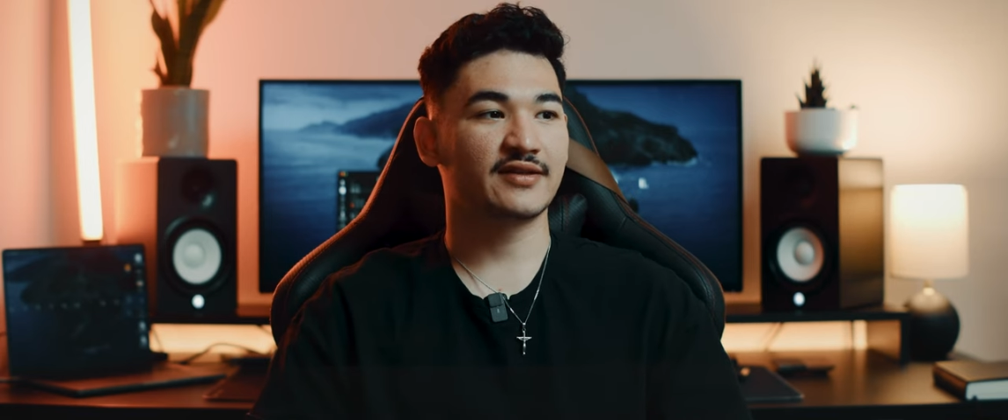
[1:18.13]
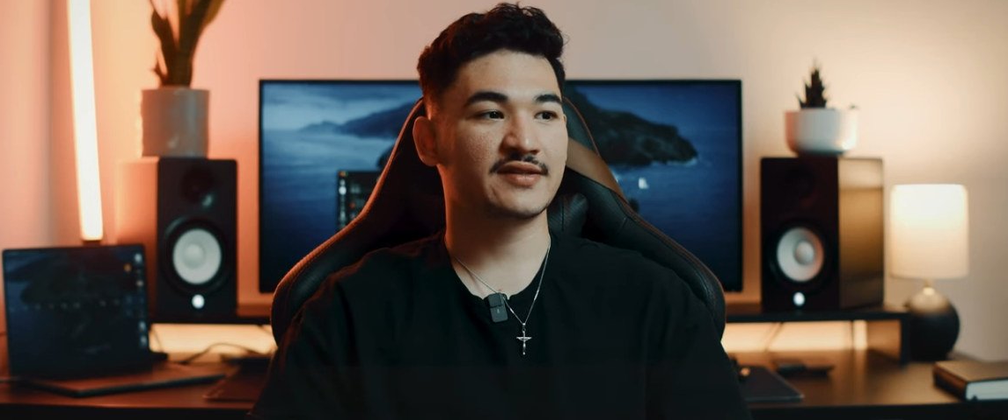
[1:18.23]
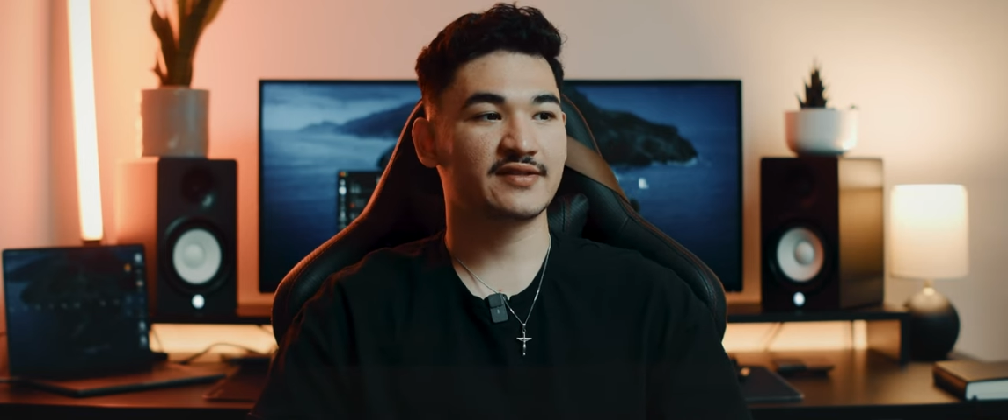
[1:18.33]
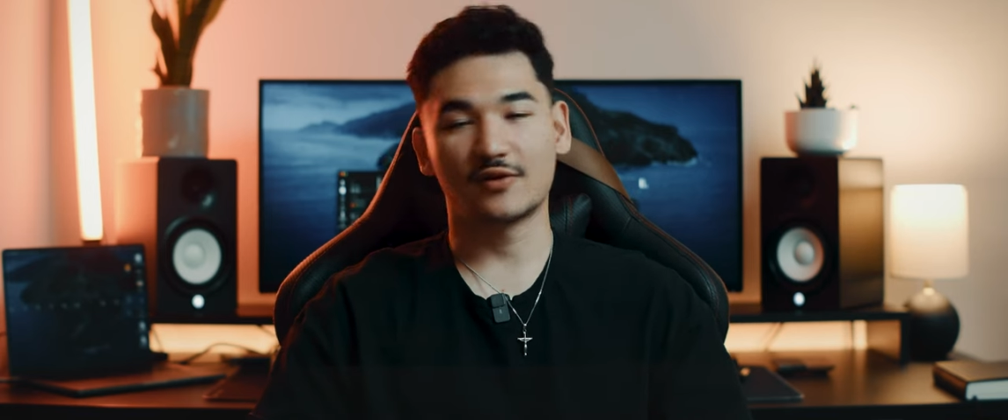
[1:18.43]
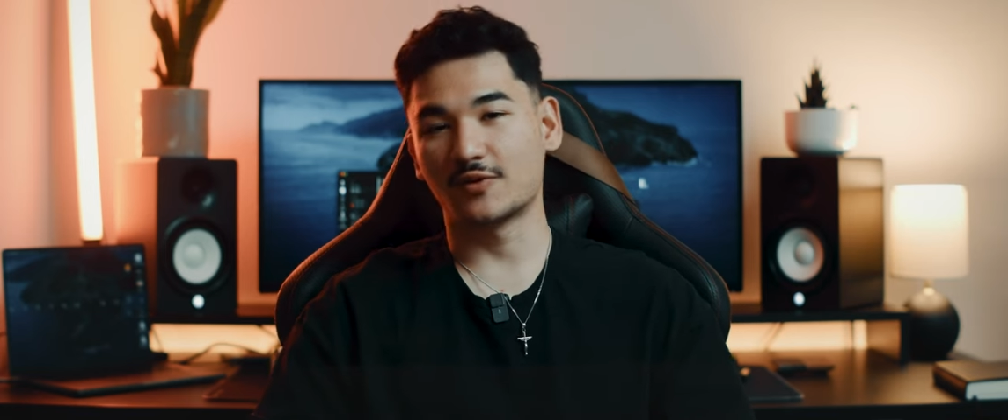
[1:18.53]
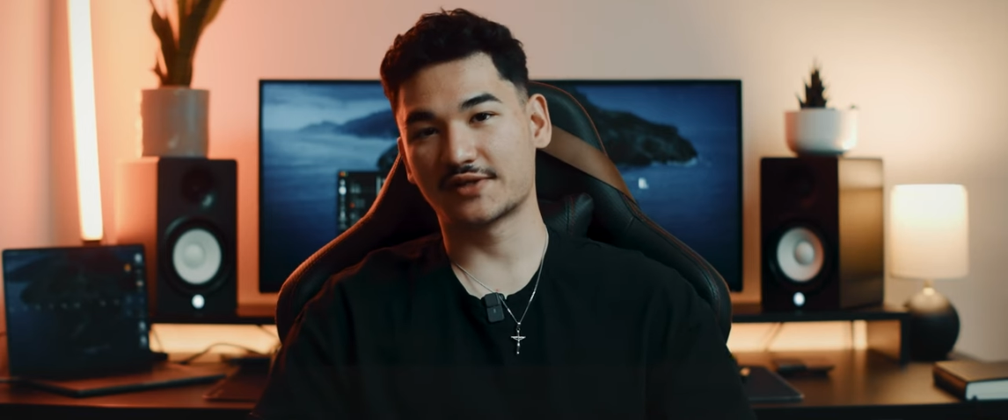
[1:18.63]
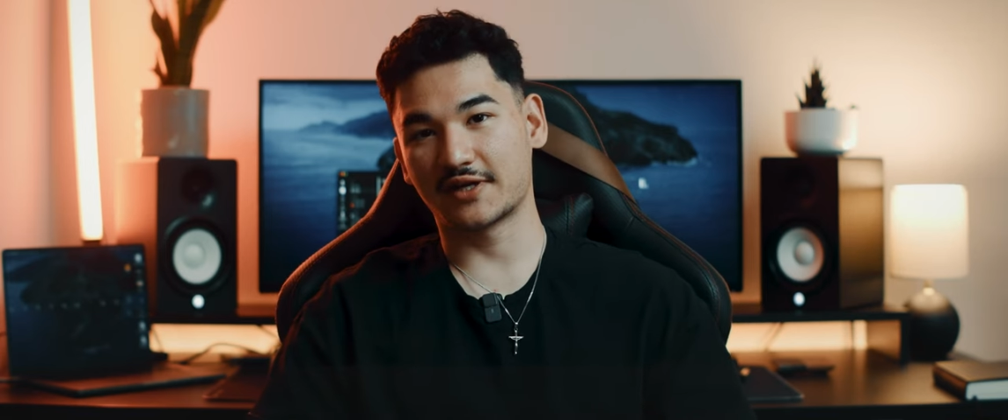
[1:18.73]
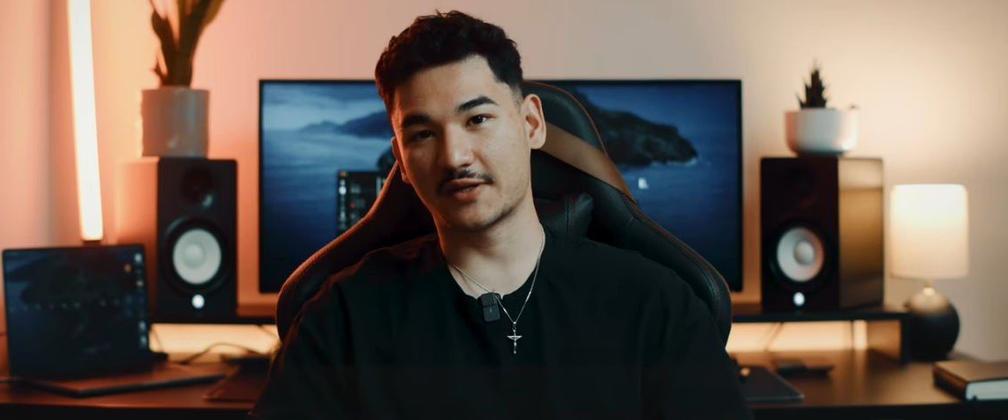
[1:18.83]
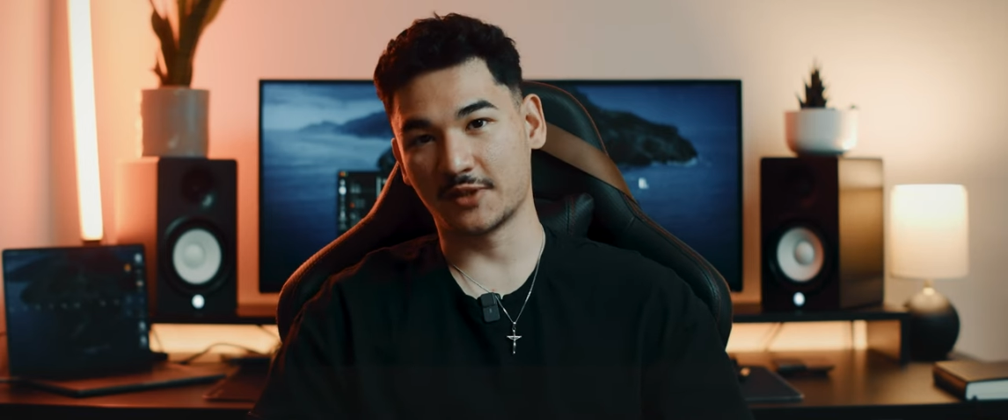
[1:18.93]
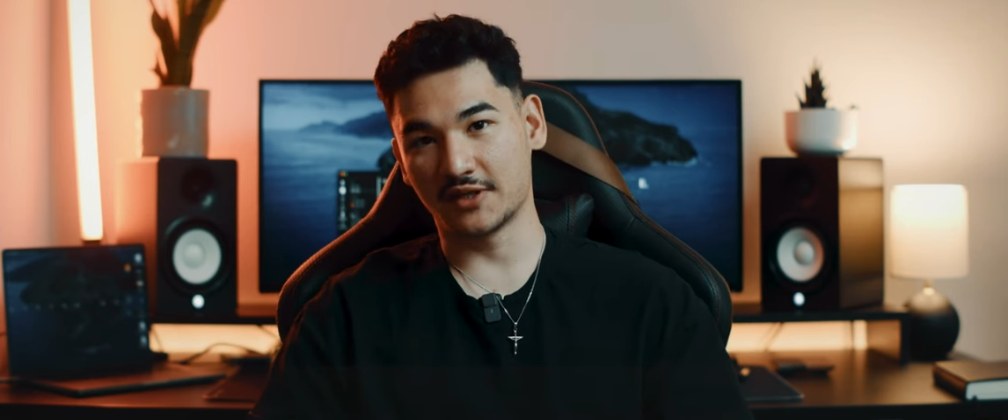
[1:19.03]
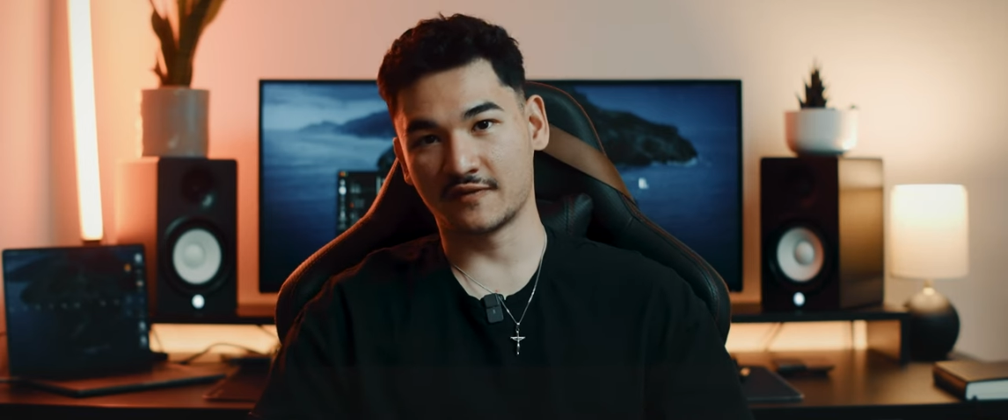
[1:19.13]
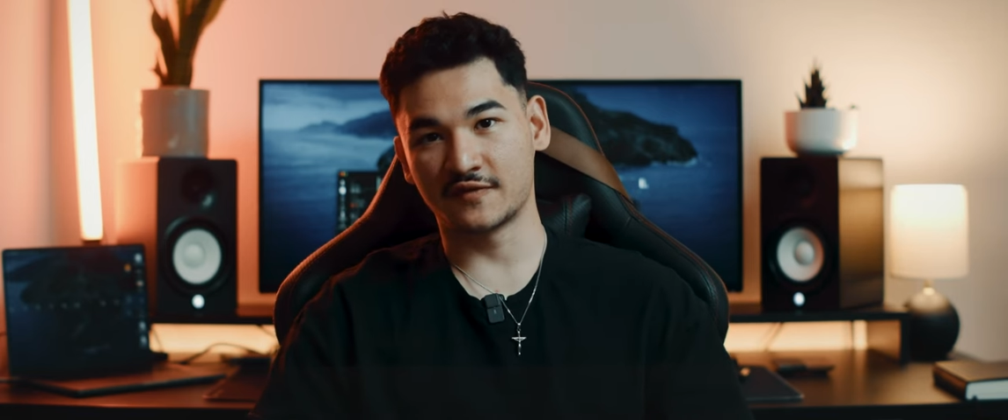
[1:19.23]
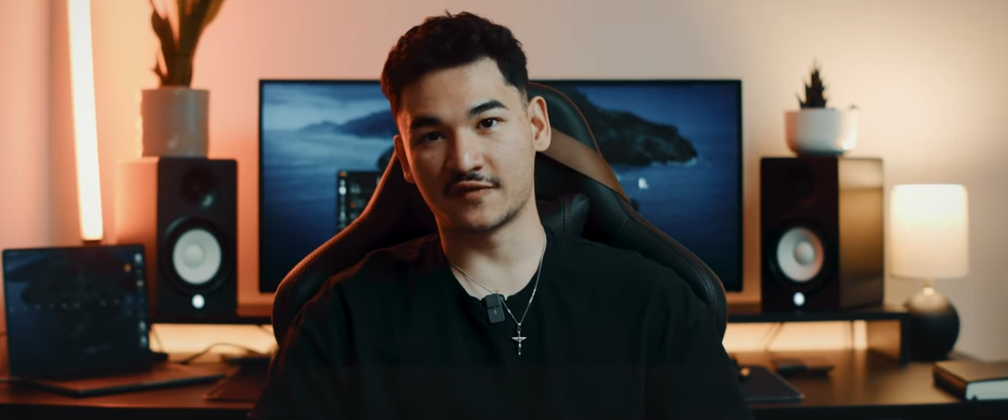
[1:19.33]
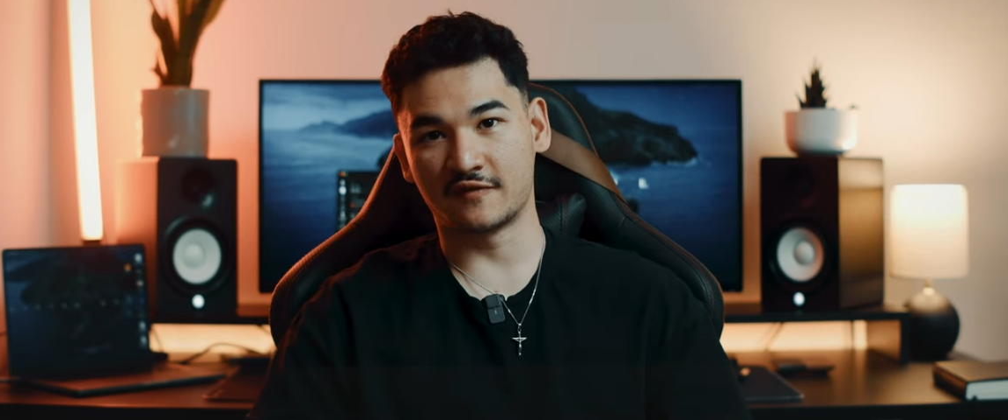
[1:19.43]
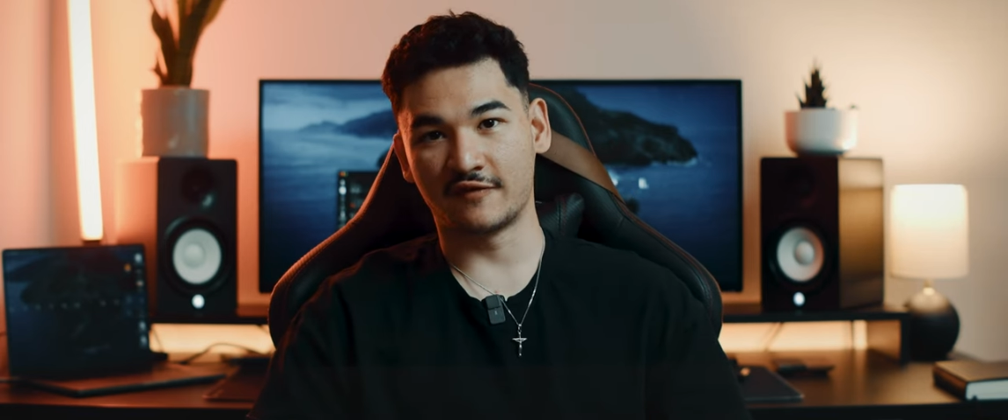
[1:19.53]
it still wasn't gonna be enough
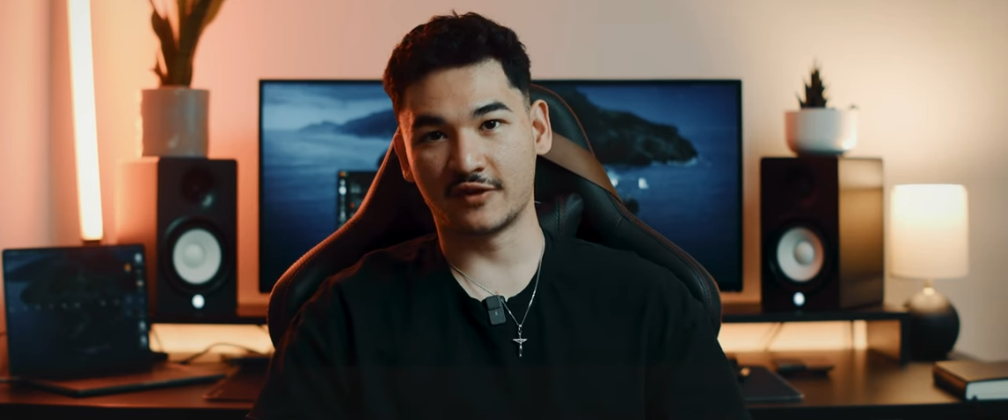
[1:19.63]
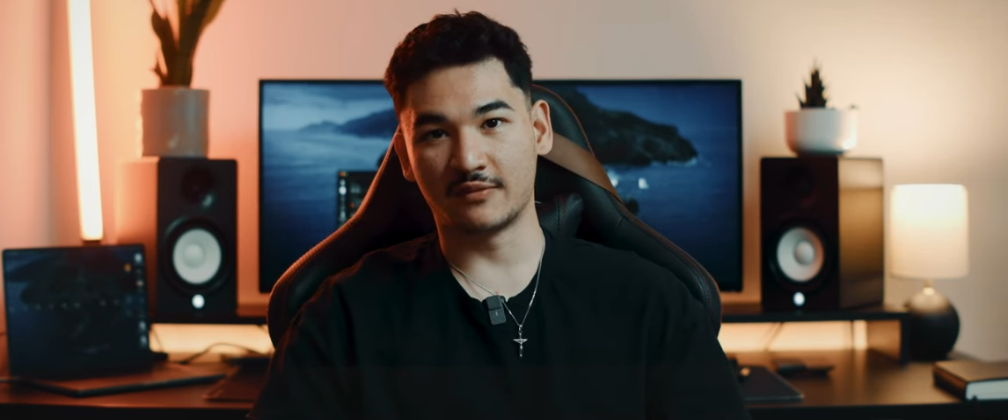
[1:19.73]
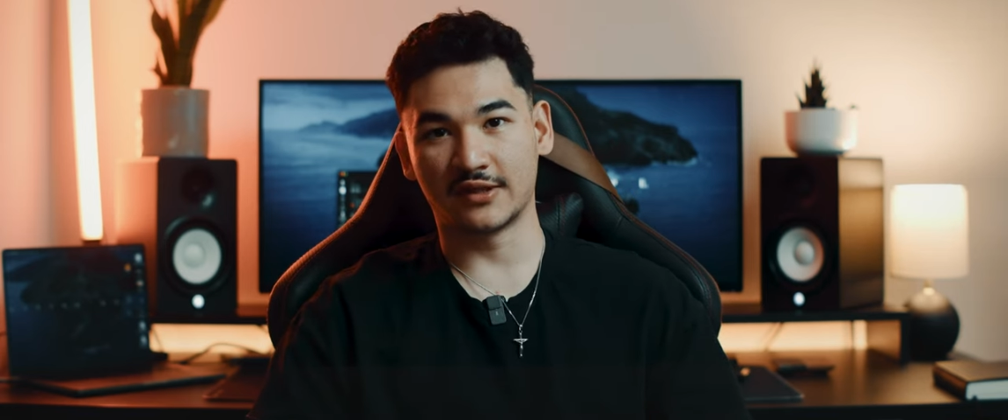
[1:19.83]
to film